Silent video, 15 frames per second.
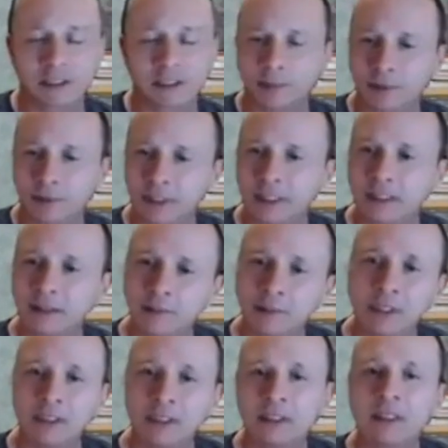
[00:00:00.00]
typically
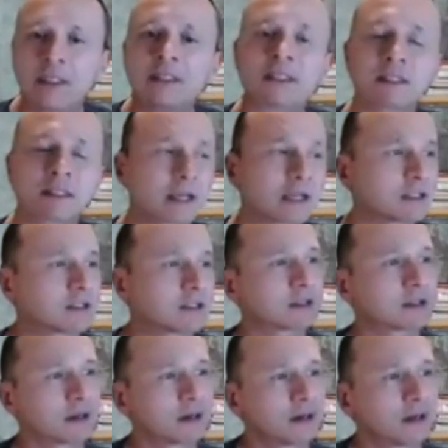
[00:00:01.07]
limited
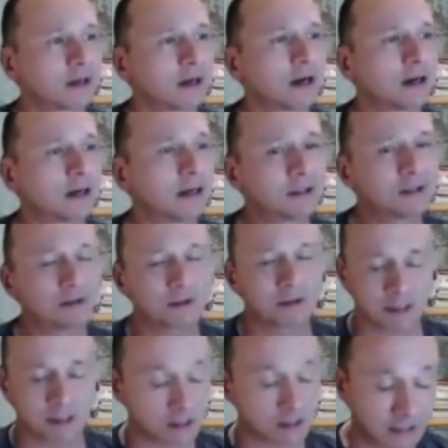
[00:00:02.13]
insights into
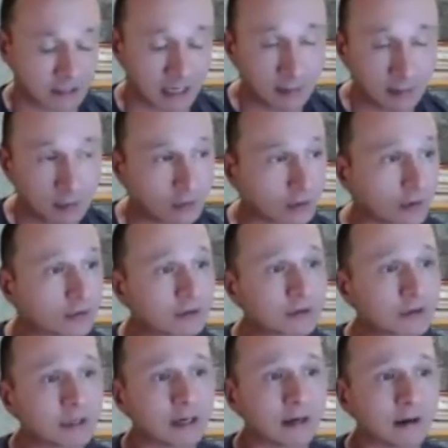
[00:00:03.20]
things like table growth,
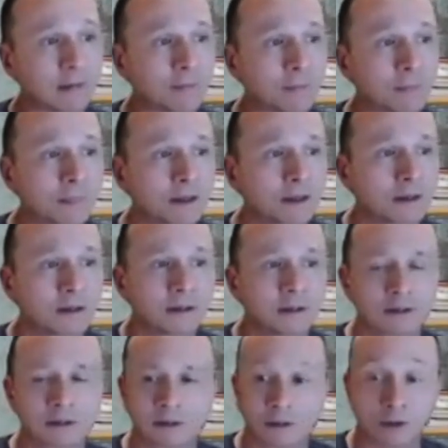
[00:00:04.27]

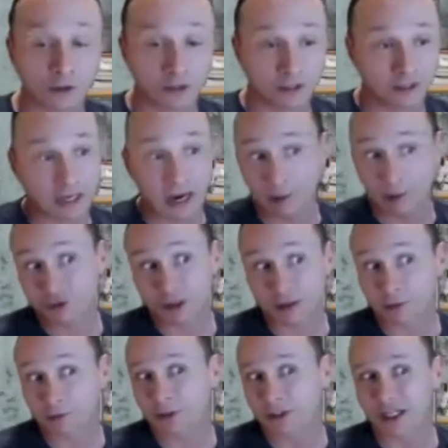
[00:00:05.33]
the time
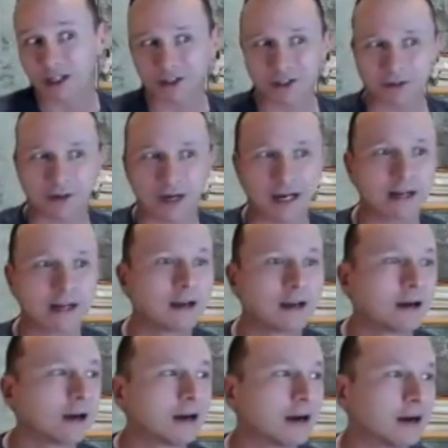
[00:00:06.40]
travel retention, right?
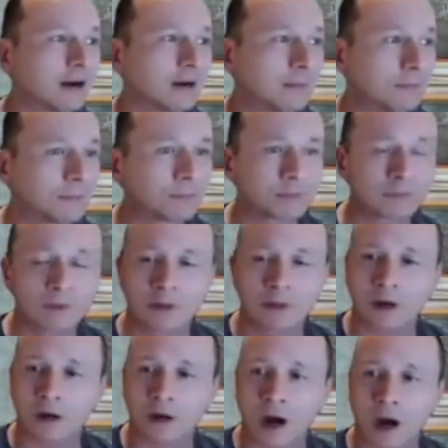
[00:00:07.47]

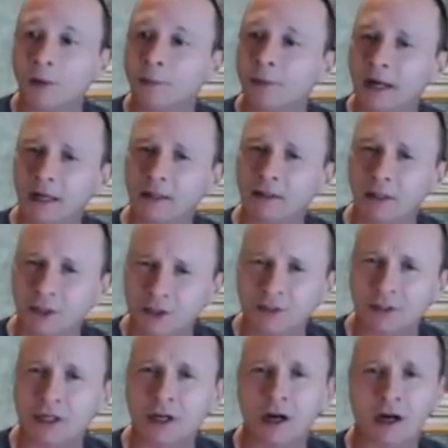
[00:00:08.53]
Automatic
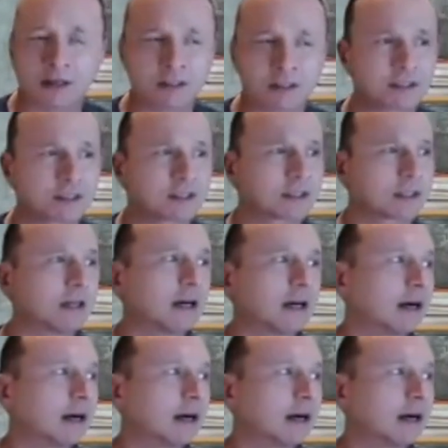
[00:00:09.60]
clustering costs,